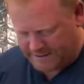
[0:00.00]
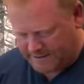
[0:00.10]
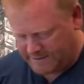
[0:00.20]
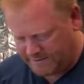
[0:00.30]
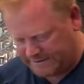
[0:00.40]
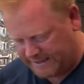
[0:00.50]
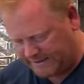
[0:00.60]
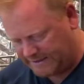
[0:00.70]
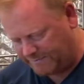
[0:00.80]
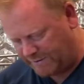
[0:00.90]
Then we
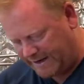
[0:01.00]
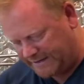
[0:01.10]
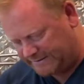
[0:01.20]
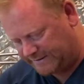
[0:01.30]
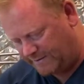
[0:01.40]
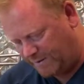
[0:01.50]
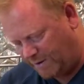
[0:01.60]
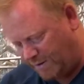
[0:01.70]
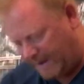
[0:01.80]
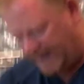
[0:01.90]
take the breast, then we go ahead